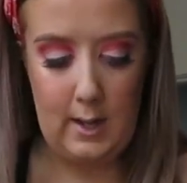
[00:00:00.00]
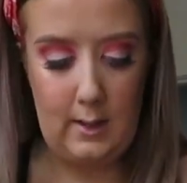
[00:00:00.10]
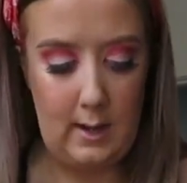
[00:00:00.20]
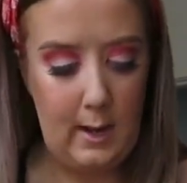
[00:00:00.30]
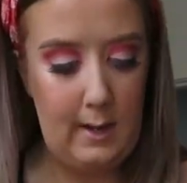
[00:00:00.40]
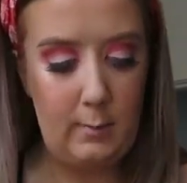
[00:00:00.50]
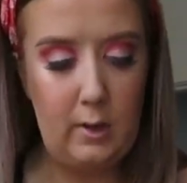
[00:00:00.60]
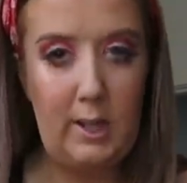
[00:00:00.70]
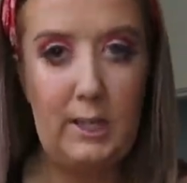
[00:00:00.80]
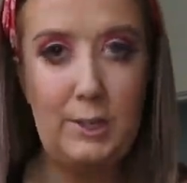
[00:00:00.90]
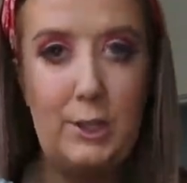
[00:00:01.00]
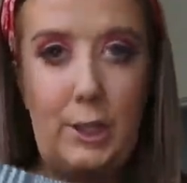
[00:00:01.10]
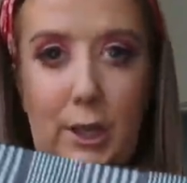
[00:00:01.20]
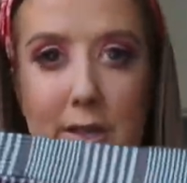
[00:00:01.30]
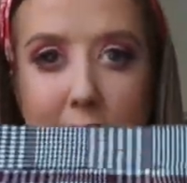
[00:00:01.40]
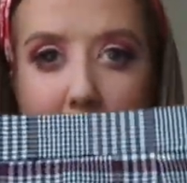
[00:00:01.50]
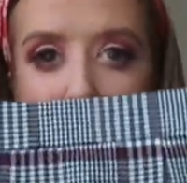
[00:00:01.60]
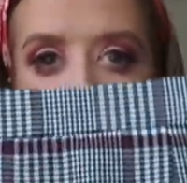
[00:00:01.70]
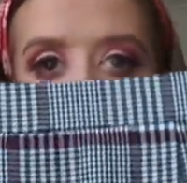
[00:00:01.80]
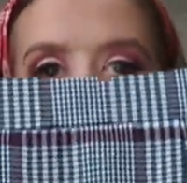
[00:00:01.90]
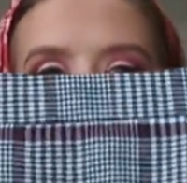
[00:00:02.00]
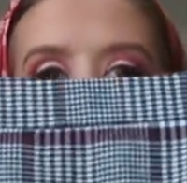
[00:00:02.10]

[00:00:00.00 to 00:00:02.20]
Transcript: And then I'm going to tuck that